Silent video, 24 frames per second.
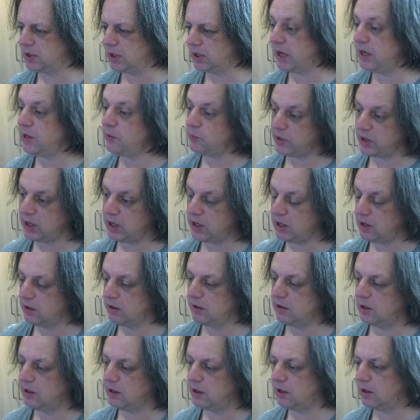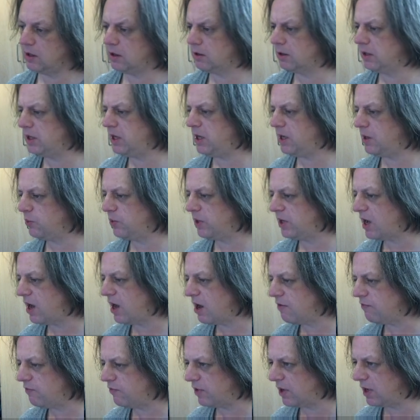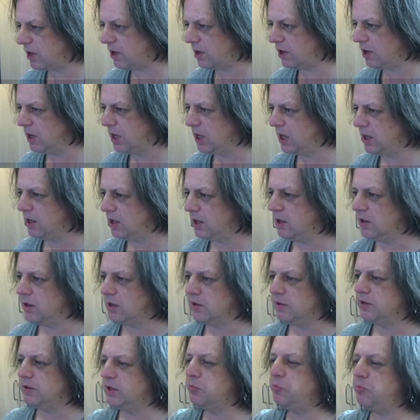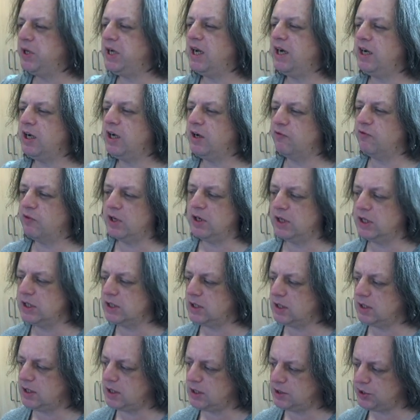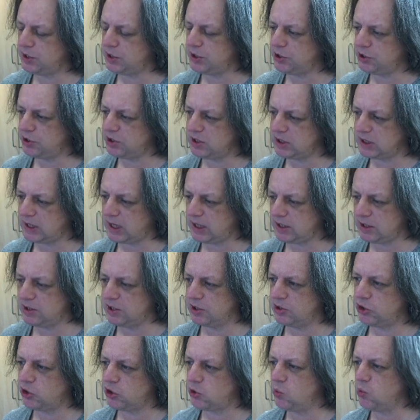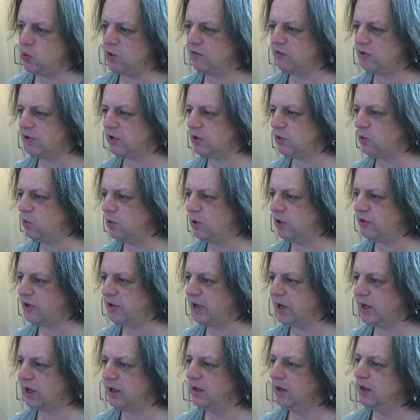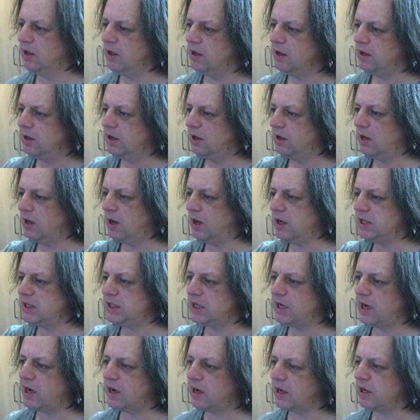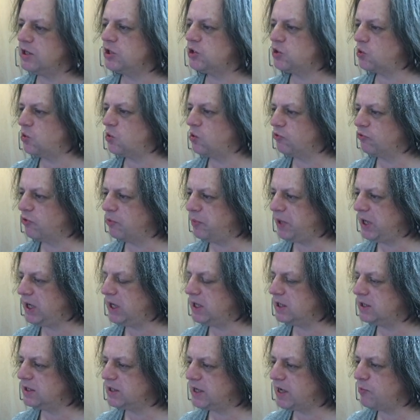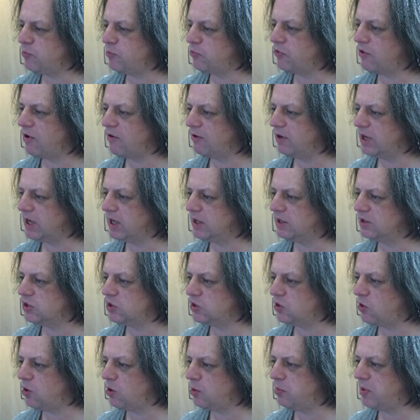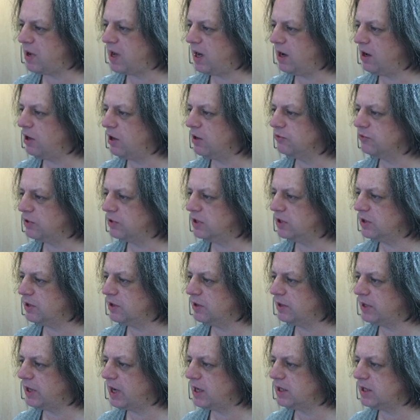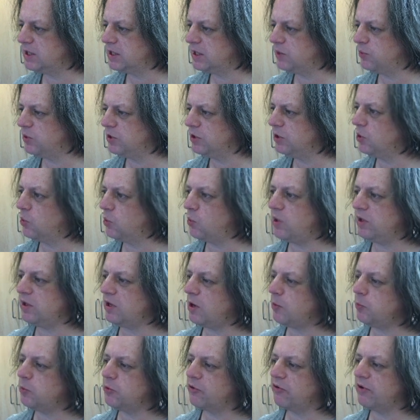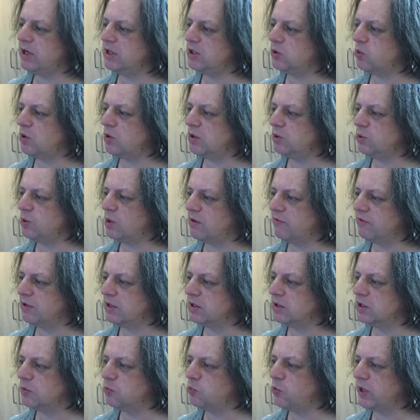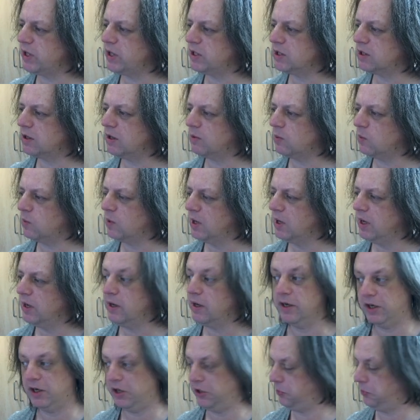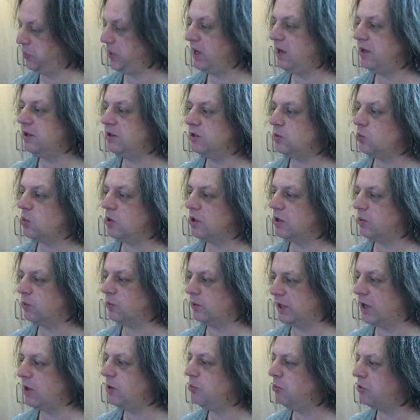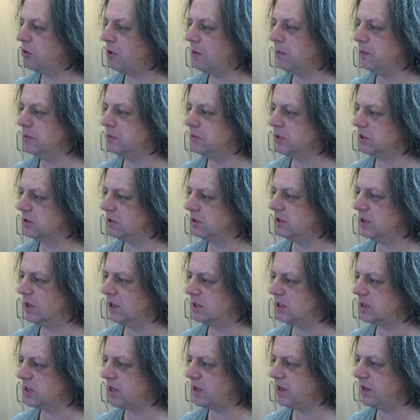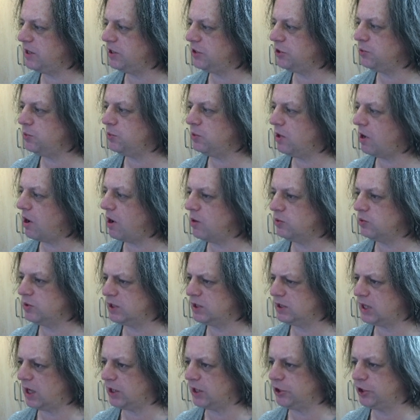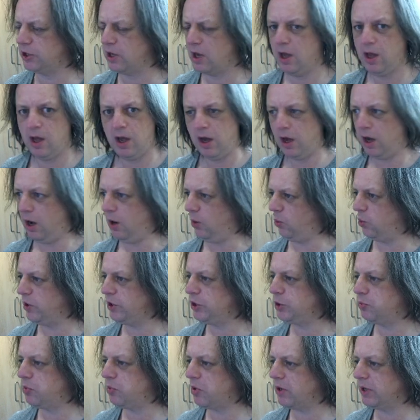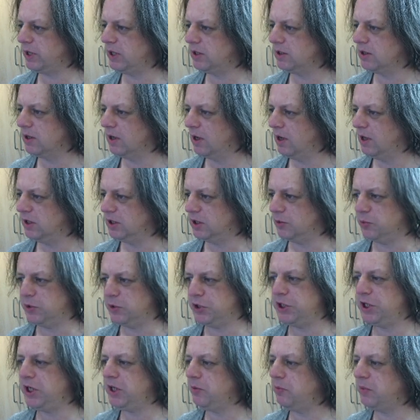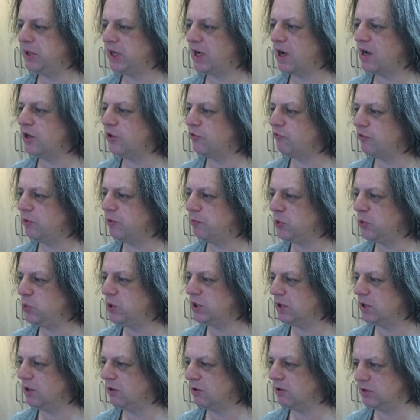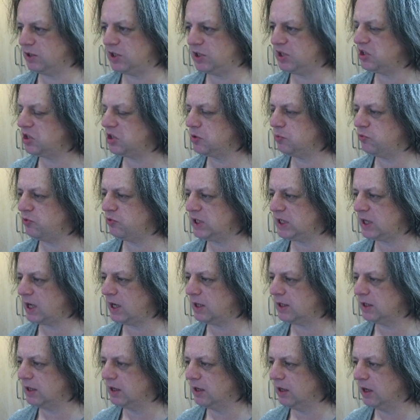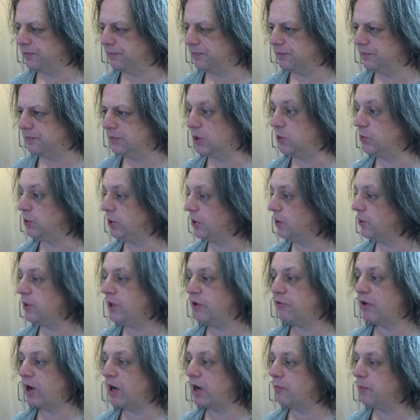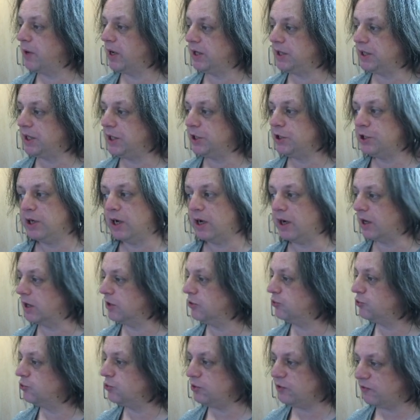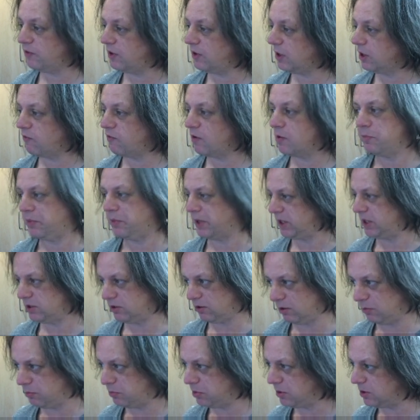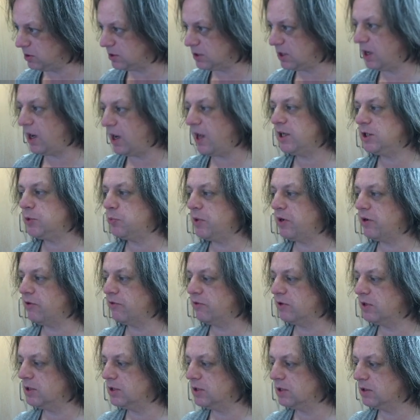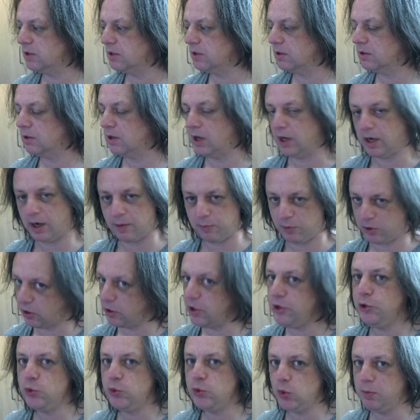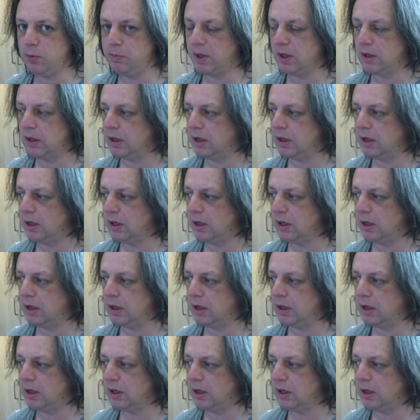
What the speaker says: anyway, here we have the beginning of it, and this just sets the tone for the whole thing. I say I installed Rapidus temporarily in a stock PAL 130XE with no other upgrades whatsoever some weeks ago, and it appeared to work without problems until a side 2 cart was attached, at which point the machine began to reboot on system reset. So the only recommendation I can truthfully offer based on personal experience, and I'm not a noob,